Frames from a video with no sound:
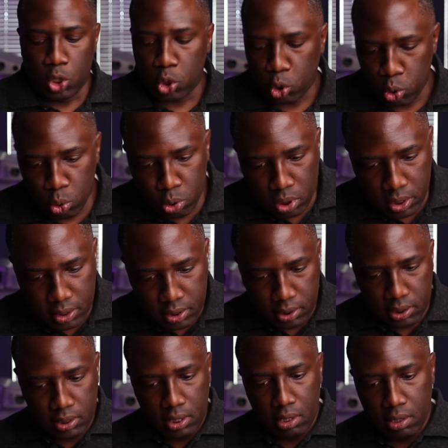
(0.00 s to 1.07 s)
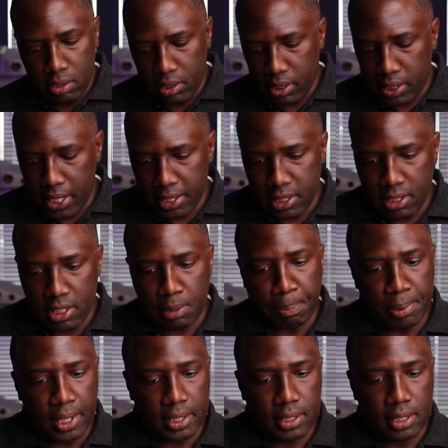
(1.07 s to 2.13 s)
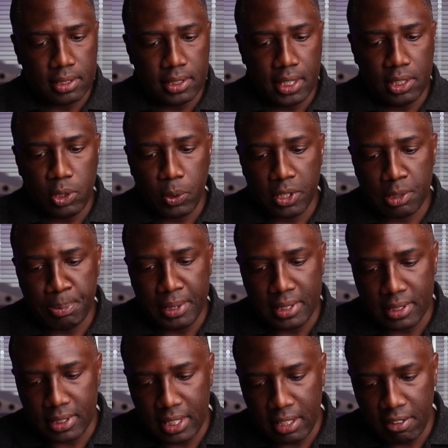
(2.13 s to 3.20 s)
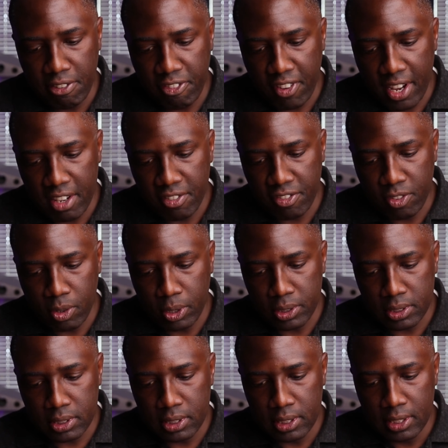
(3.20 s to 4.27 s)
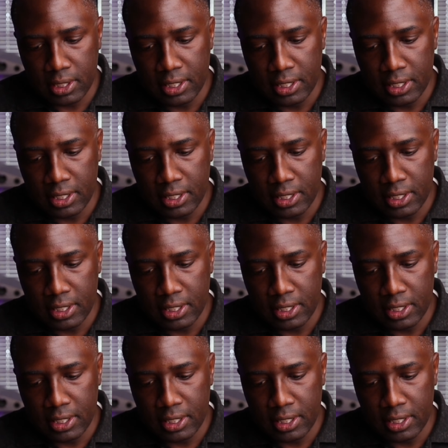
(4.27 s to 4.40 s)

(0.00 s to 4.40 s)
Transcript: Cool, so let's just plug this in, USB-C, 5 volts.